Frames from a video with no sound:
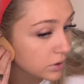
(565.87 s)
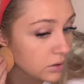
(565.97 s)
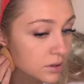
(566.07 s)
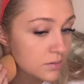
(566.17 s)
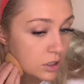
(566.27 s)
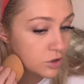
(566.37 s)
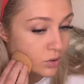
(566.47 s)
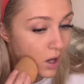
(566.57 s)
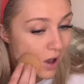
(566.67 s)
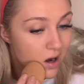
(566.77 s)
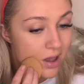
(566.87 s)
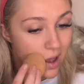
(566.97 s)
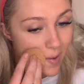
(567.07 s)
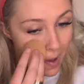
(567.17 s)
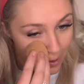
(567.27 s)
It is my tried
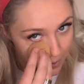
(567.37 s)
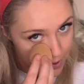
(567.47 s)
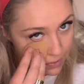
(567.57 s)
and